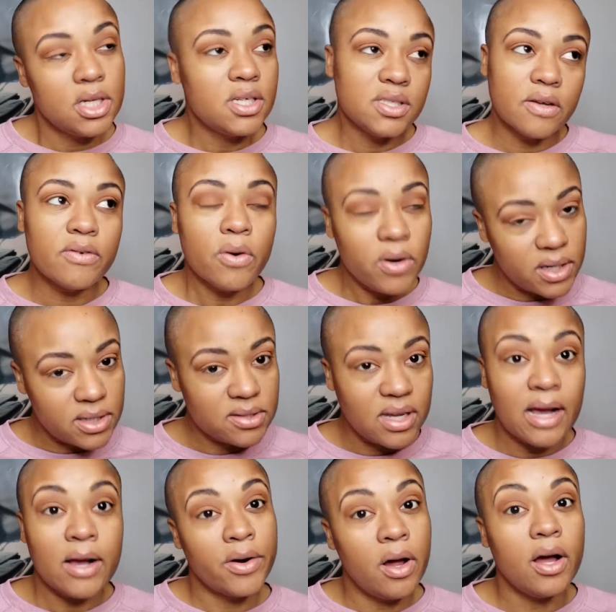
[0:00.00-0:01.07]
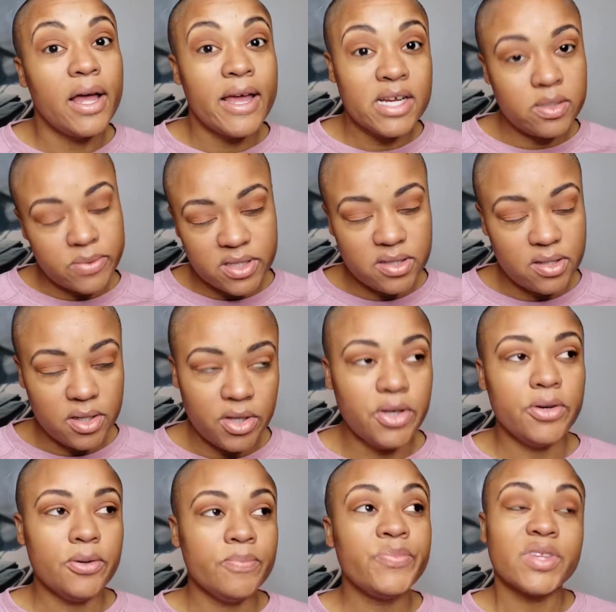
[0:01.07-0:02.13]
So of course I go to
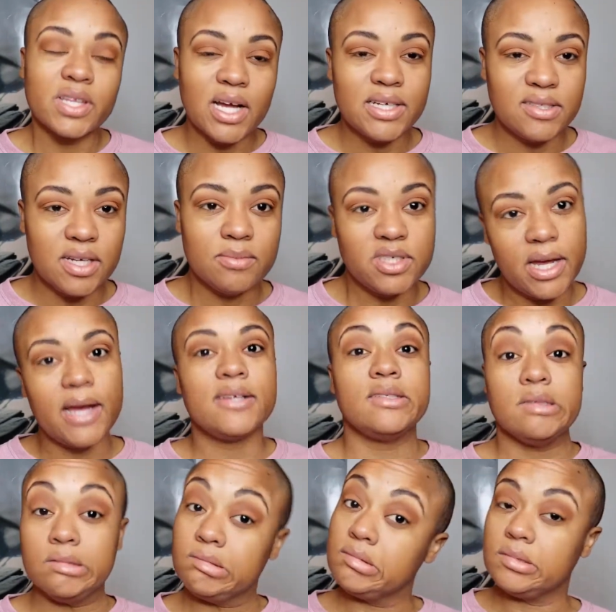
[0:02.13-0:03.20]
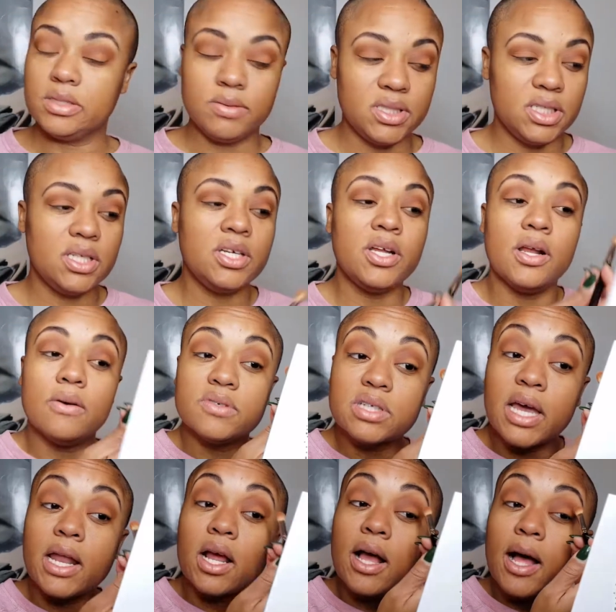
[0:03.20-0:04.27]
HBCU, last name Jackson. I mean, you know, it's
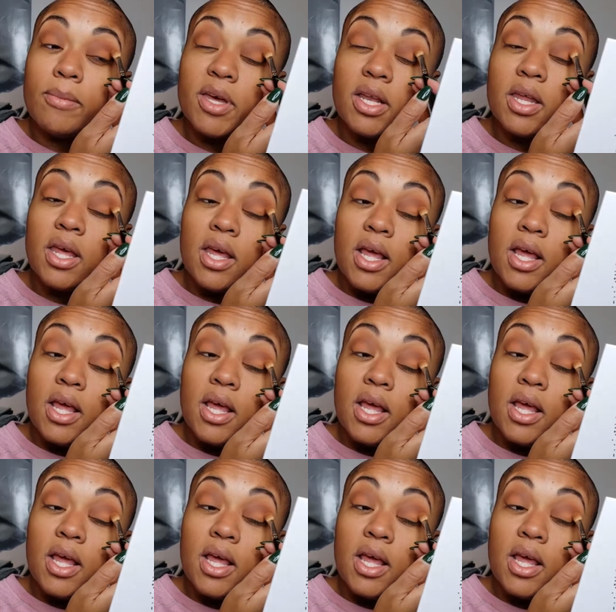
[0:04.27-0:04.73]
kind of common.